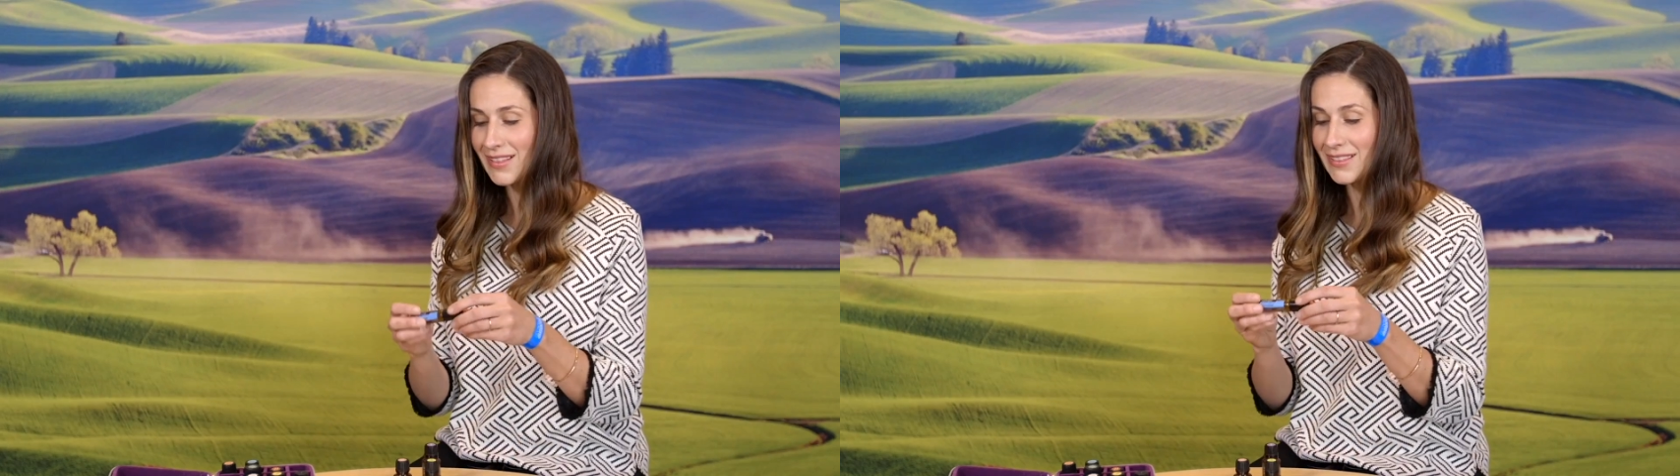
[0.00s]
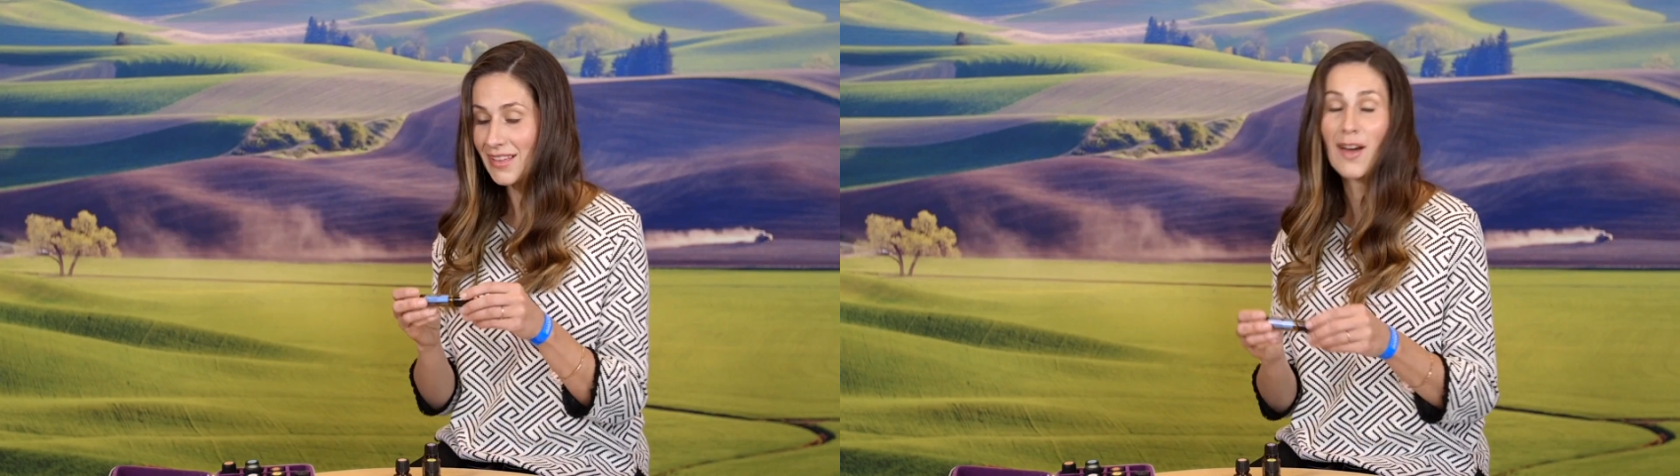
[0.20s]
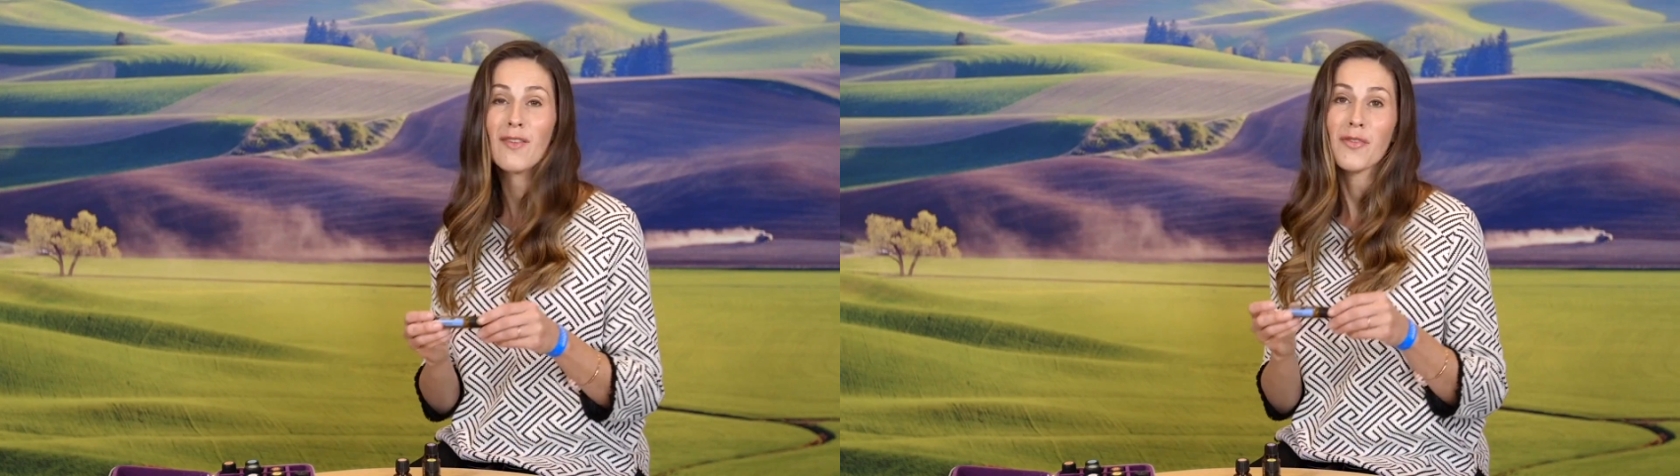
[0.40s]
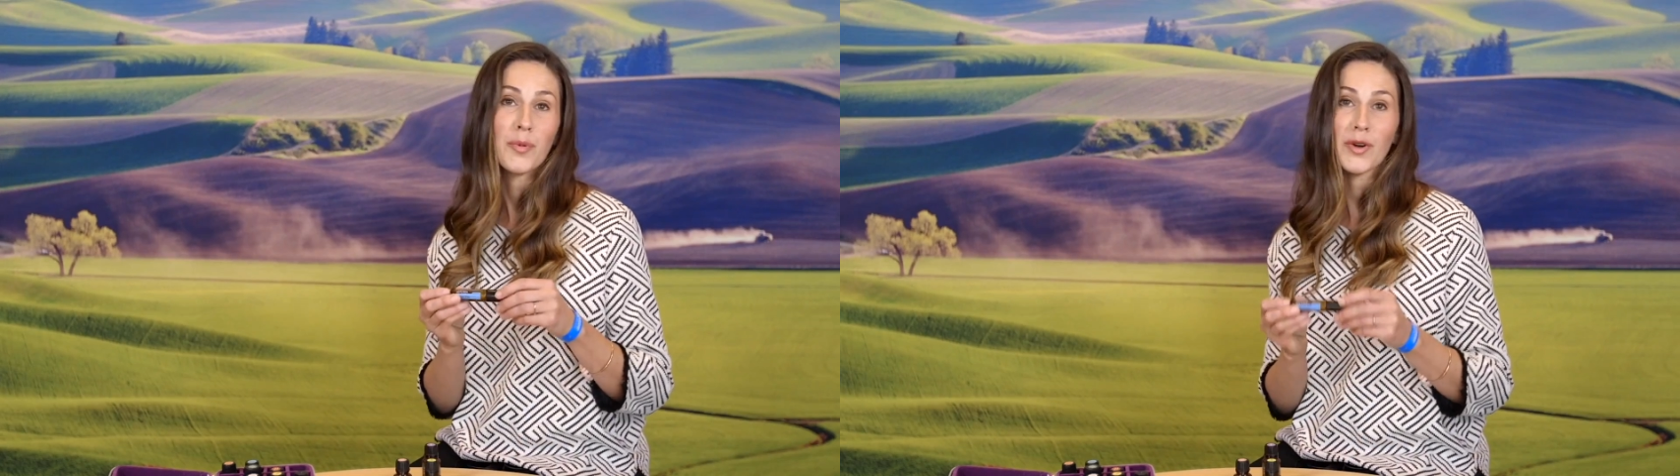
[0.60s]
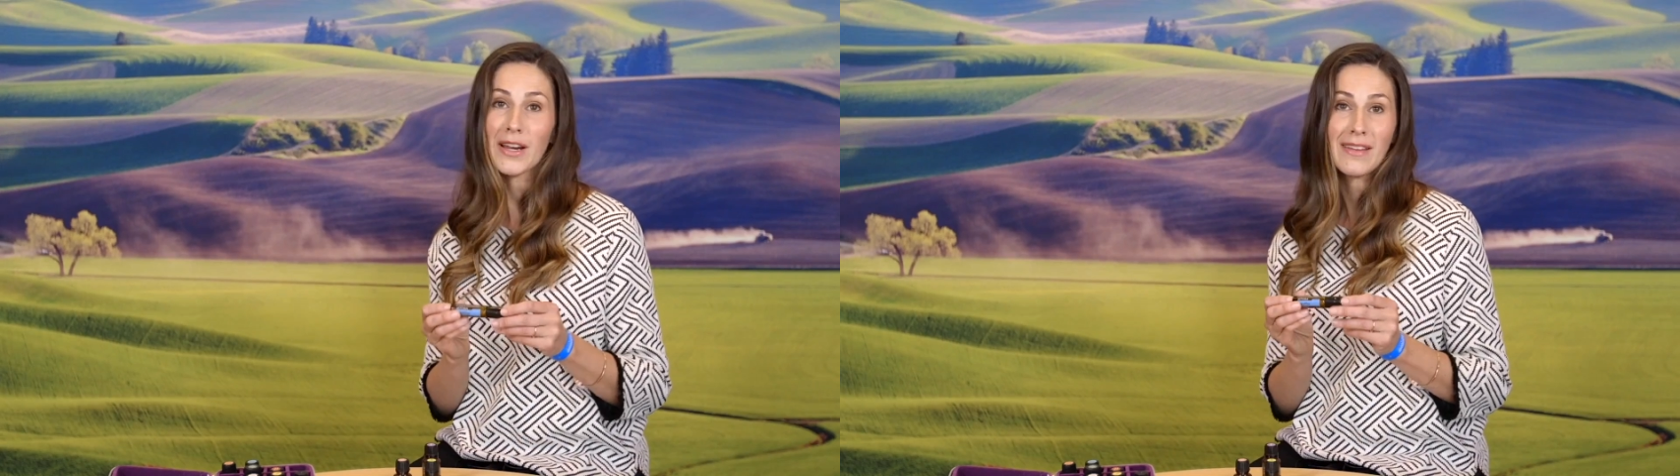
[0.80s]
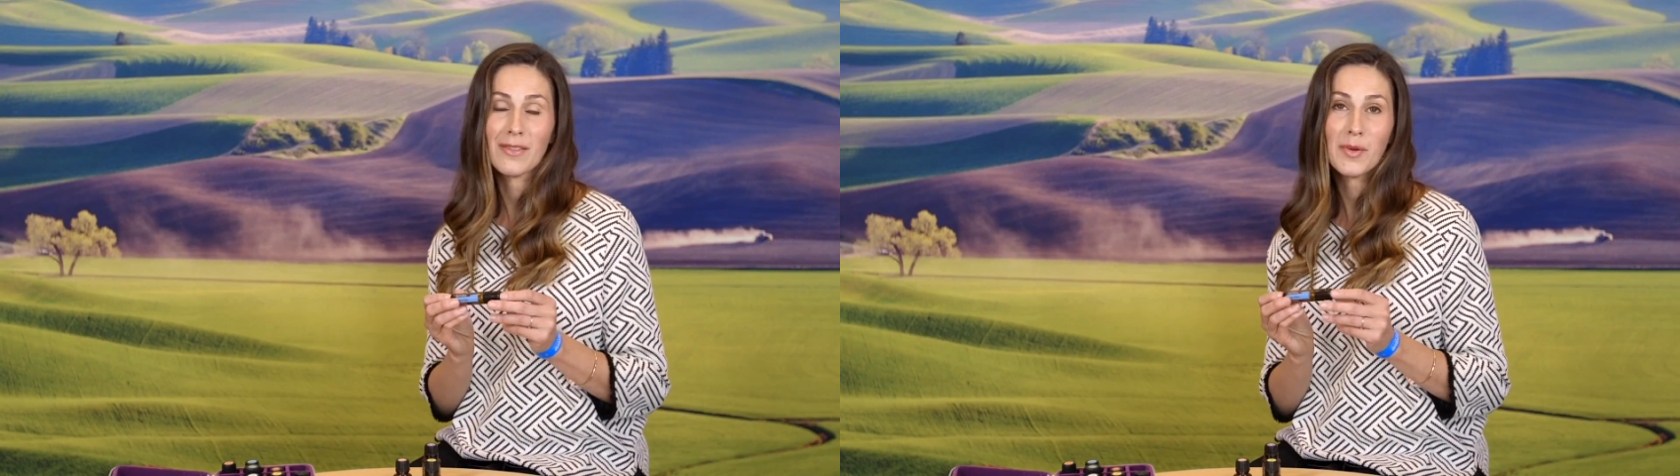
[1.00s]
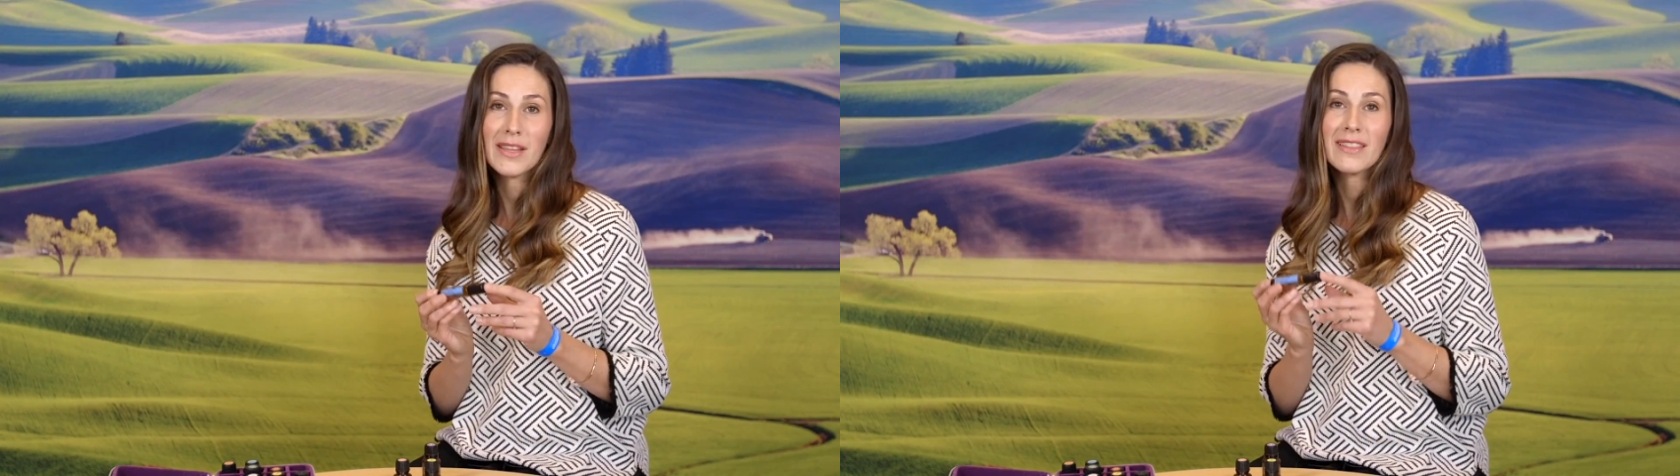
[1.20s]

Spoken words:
love Breathe. We